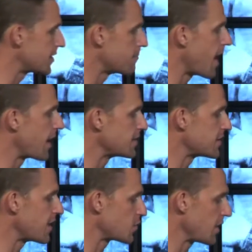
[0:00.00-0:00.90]
and minds
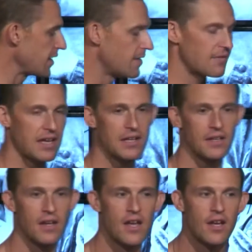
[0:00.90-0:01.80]
as we live in
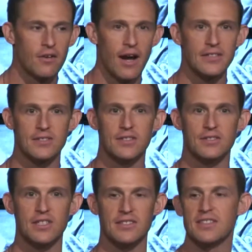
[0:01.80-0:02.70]
Christ
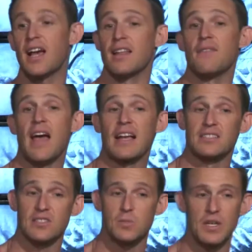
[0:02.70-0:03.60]
Jesus. I love that because
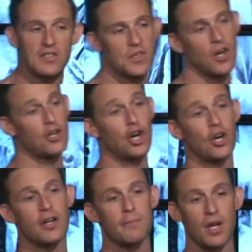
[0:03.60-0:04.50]
it speaks to our
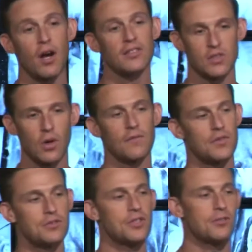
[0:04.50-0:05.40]
current, but also our
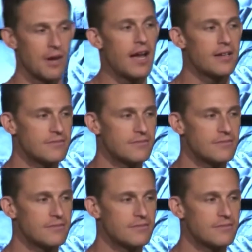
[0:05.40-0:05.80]
future, right?